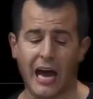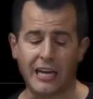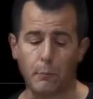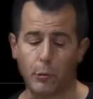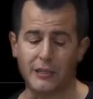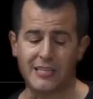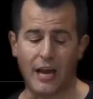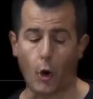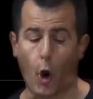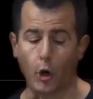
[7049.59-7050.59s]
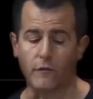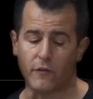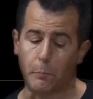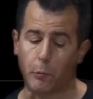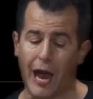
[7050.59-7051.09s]
I can print out
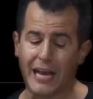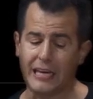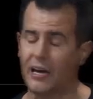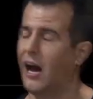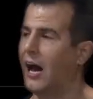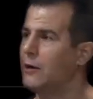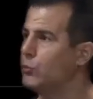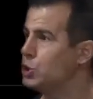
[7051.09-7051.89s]
argv bracket i,